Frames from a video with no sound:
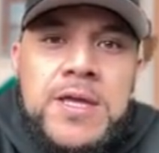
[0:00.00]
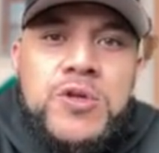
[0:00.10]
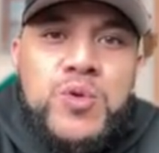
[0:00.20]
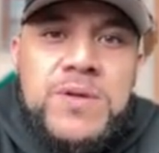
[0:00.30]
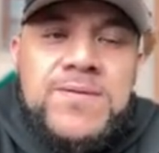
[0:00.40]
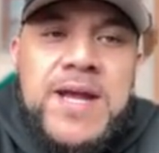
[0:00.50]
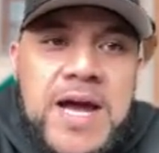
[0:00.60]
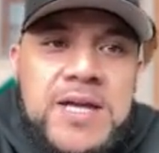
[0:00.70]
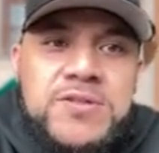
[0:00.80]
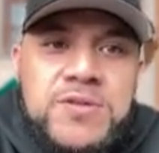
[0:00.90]
you even
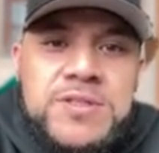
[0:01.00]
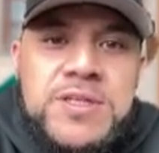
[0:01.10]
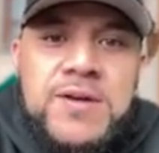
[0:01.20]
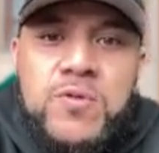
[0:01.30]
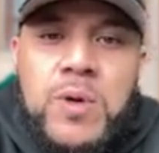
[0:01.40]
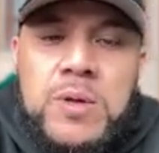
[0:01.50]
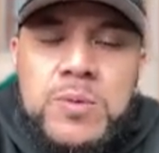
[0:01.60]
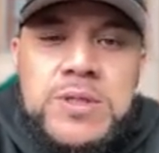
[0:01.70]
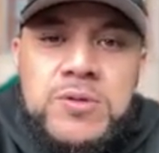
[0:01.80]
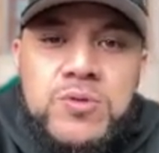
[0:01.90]
ask yourself, do I
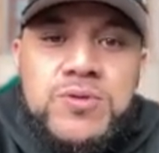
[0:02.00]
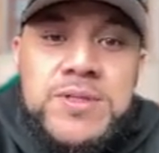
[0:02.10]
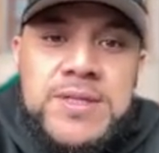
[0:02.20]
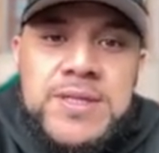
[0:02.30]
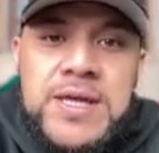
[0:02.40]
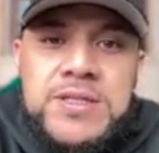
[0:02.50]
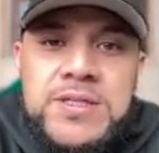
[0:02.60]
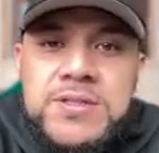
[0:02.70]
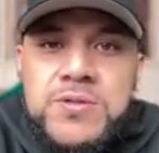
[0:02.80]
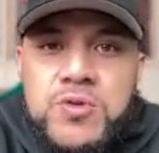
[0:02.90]
want to lose 10
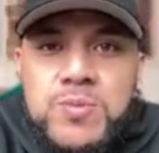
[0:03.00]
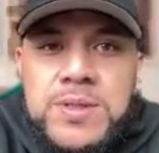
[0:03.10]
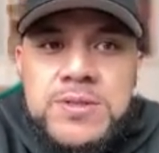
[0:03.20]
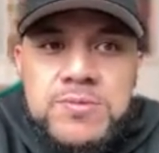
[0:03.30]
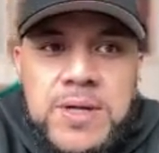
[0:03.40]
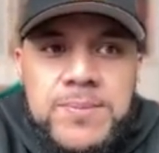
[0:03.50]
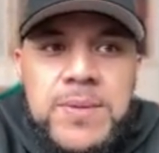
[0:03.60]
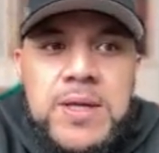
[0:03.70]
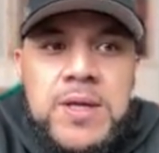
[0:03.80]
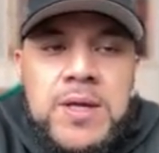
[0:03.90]
kgs in 2 months, right?
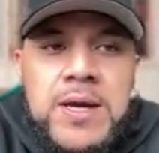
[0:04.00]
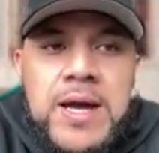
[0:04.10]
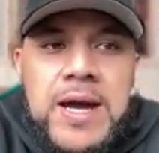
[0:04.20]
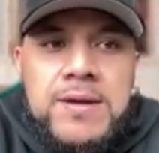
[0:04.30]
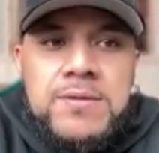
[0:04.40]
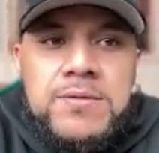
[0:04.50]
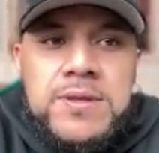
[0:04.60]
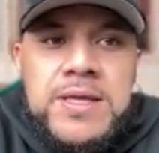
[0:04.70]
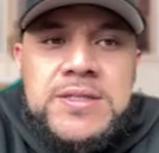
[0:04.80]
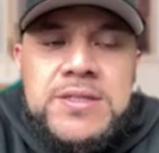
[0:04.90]

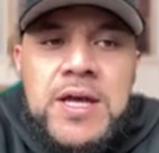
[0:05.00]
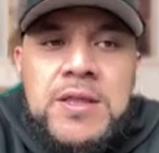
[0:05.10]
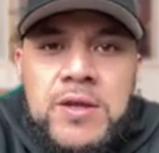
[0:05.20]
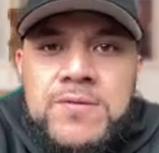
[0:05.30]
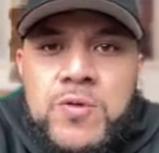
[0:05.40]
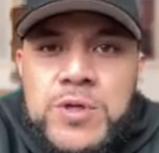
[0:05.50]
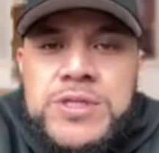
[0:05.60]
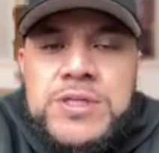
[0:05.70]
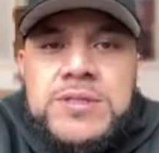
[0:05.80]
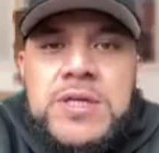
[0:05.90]
There's a lot of
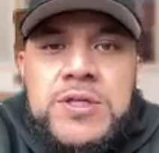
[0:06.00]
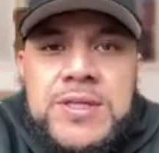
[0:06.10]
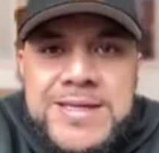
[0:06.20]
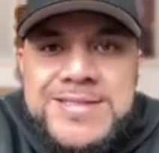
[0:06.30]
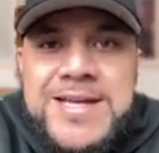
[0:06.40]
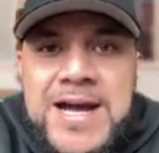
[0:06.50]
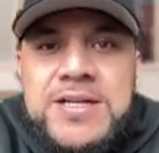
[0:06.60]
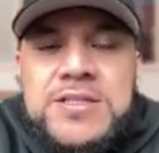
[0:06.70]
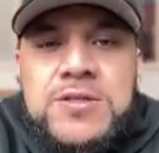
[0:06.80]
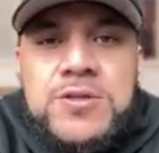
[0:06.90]
questions that you need to
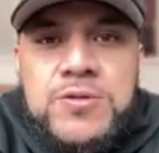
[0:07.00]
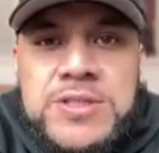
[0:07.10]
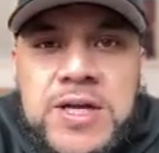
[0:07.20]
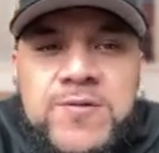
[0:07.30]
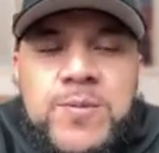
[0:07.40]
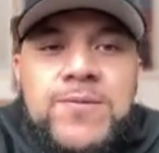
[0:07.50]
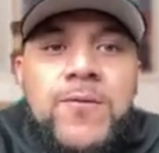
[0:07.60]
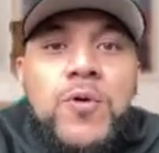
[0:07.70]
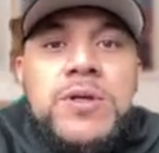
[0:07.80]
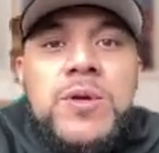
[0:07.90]
ask yourself
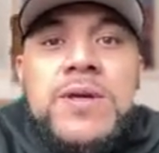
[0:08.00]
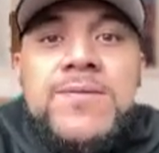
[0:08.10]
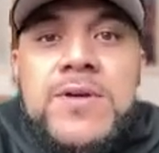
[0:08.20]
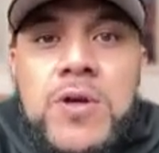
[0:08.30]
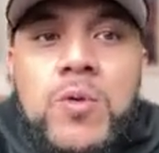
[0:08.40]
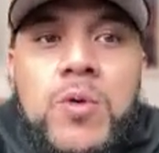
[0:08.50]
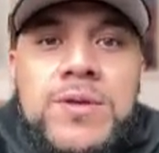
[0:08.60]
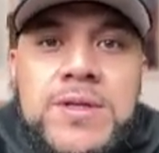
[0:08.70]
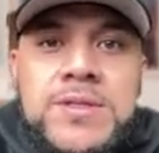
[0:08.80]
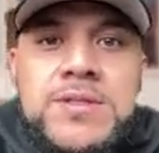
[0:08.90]
before you even go
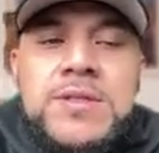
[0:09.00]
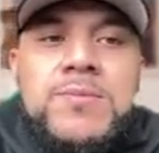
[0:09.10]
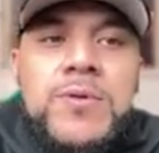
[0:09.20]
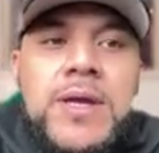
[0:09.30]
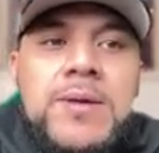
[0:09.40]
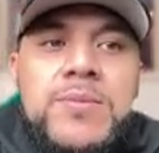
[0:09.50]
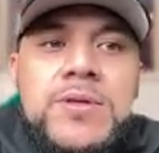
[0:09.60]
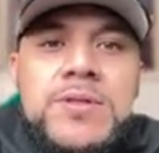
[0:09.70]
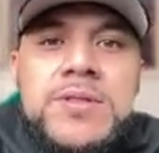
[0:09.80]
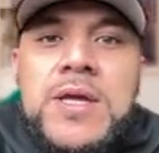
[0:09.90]
on this, okay?
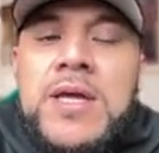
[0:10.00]
Because